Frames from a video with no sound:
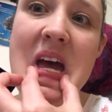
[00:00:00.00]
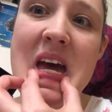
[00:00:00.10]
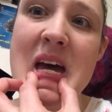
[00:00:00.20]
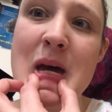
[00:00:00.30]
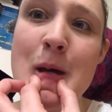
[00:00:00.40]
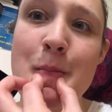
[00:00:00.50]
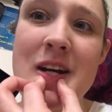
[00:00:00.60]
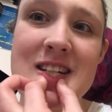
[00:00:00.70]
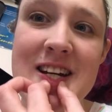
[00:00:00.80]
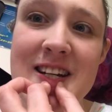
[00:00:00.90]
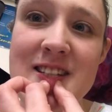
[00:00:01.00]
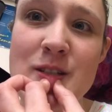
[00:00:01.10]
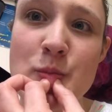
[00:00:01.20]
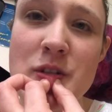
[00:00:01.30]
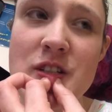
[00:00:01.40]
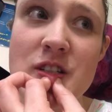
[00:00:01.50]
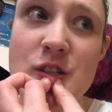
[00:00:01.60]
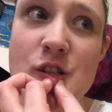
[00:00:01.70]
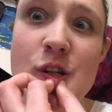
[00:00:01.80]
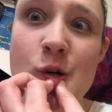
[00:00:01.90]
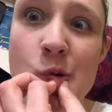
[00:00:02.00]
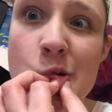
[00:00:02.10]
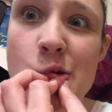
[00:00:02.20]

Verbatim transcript: And uh, my dad is coming to the show.